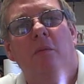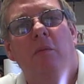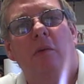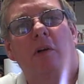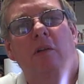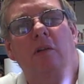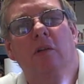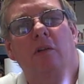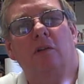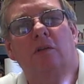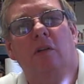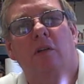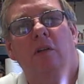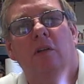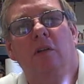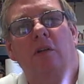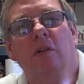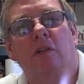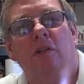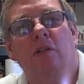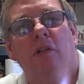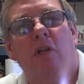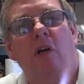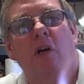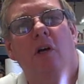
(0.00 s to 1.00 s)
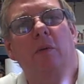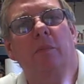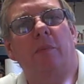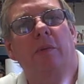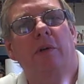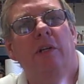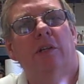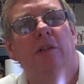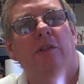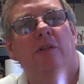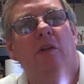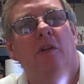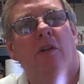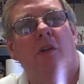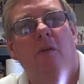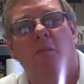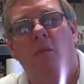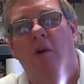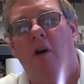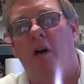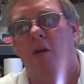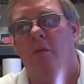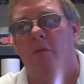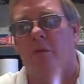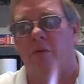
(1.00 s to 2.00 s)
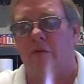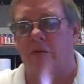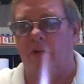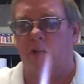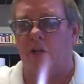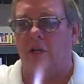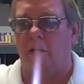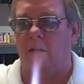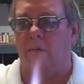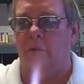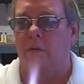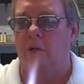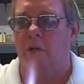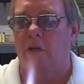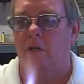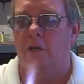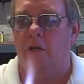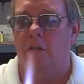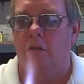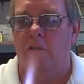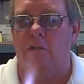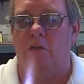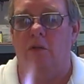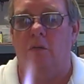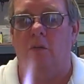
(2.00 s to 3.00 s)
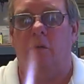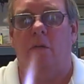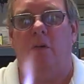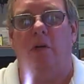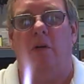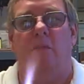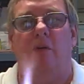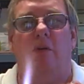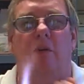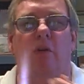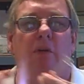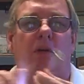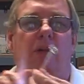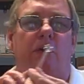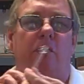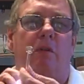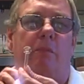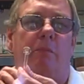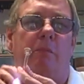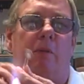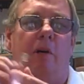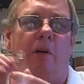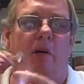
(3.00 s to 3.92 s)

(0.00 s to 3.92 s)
But there's a little sharp piece on the bottom of that. So whenever you use a